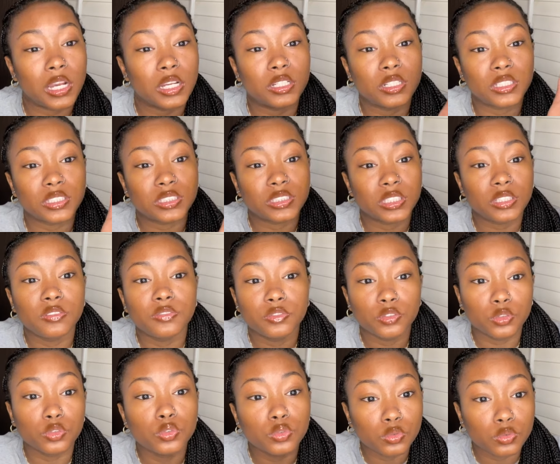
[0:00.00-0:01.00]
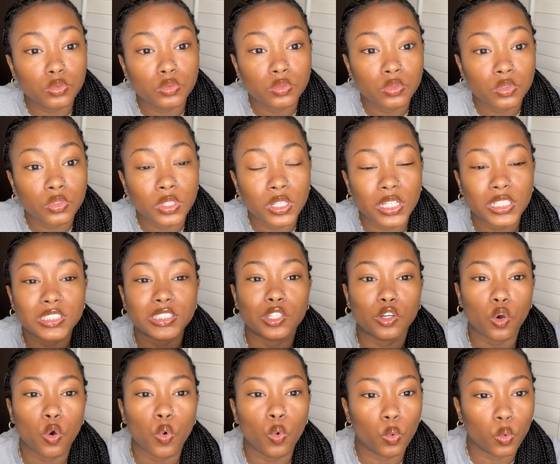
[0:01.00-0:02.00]
of the seafood is the
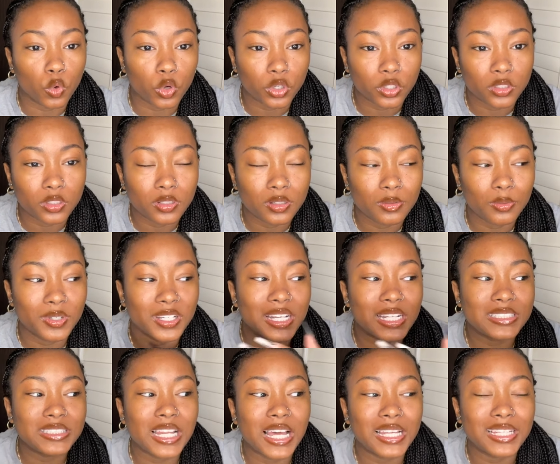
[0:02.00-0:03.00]
corn. Well, that's not